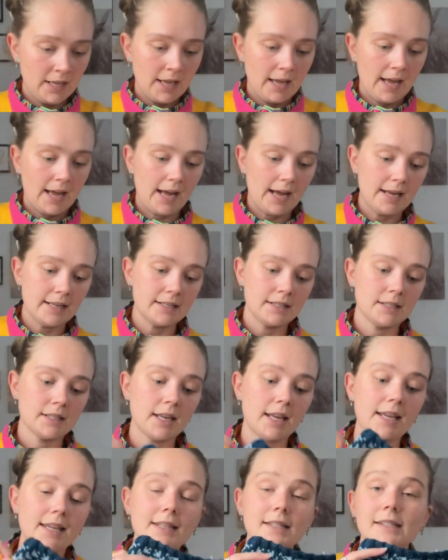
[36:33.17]
and
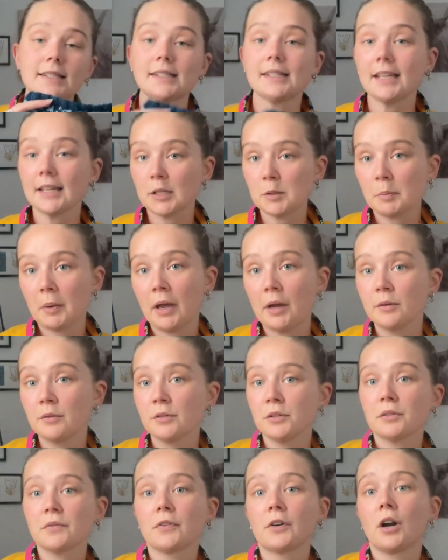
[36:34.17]
it is
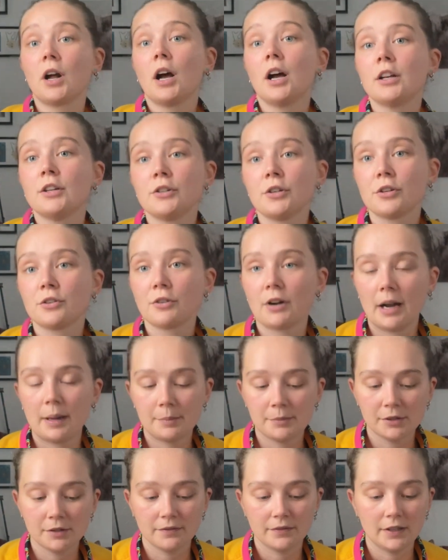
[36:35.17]
£6 for 100
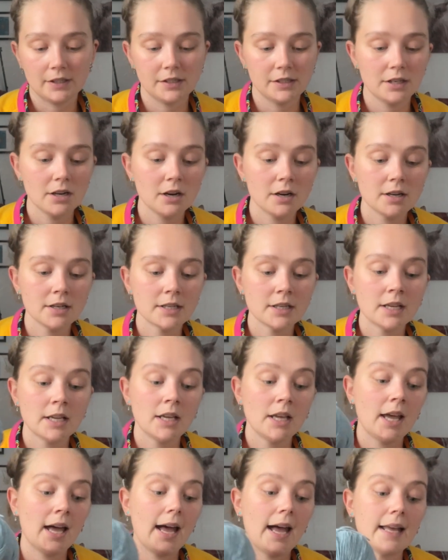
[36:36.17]
grams of this yarn,
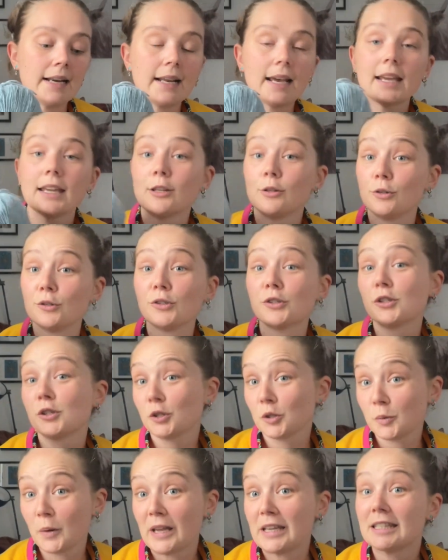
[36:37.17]
and I used
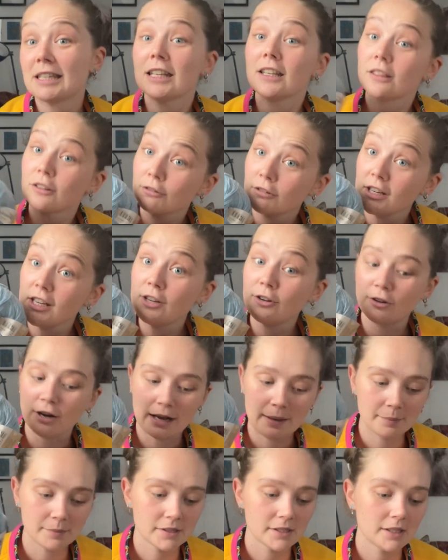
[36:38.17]
23
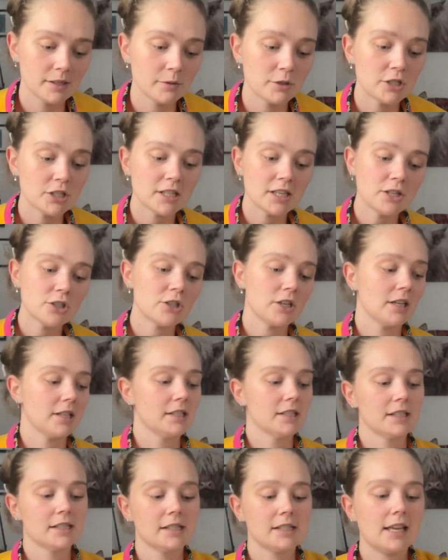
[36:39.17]
grams, which is
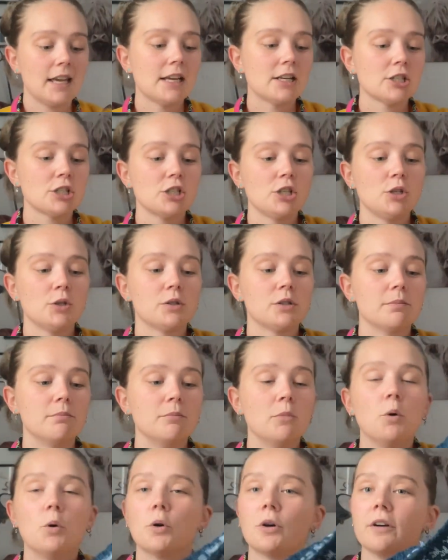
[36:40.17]
interesting because I actually used
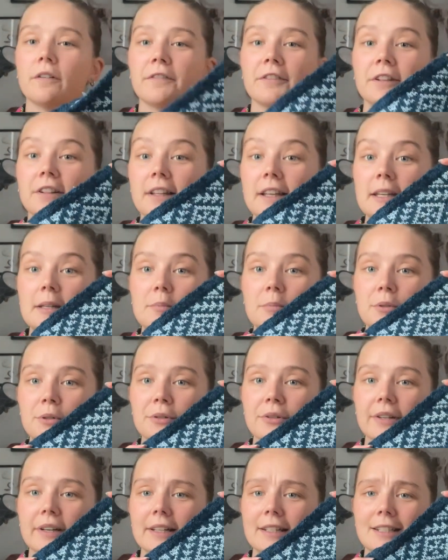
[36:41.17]
more of the light blue
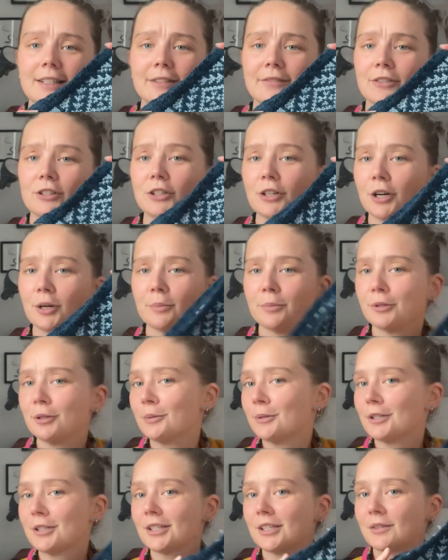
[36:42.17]
than I did of the dark blue,
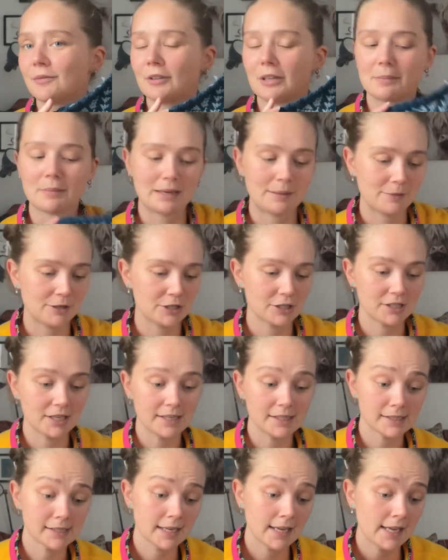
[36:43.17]
which doesn't really make much
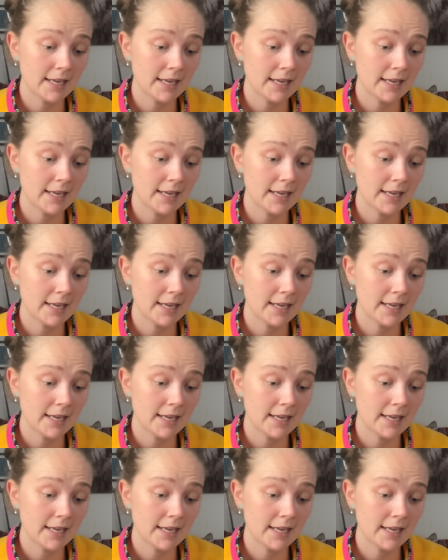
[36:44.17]
sense.